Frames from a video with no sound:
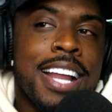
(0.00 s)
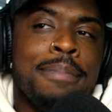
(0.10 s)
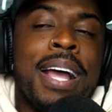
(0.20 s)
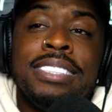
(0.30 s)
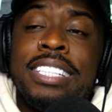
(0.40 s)

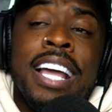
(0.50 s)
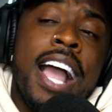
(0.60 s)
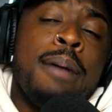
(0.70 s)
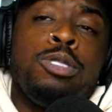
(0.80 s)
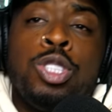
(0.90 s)
Now, I'm not
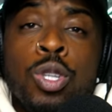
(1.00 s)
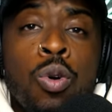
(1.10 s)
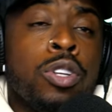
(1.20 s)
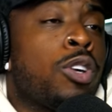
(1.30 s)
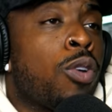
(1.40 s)
like, I'm
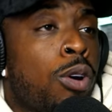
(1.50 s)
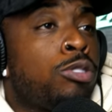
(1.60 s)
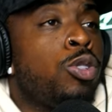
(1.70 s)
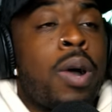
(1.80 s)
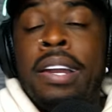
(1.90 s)
sure the
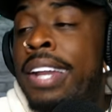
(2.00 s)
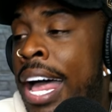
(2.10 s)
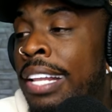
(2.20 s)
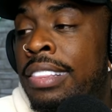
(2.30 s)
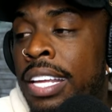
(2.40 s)
girls do a
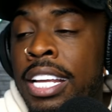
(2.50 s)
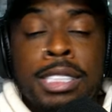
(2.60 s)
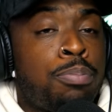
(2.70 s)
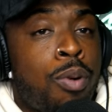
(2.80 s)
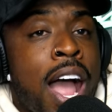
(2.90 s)
lot of
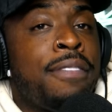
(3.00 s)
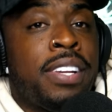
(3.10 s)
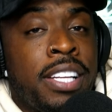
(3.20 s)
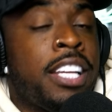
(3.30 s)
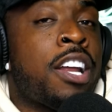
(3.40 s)
things
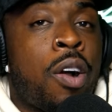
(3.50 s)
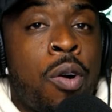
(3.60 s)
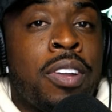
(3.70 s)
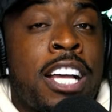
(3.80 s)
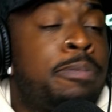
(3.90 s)
privately in their
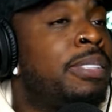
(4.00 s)
own lives,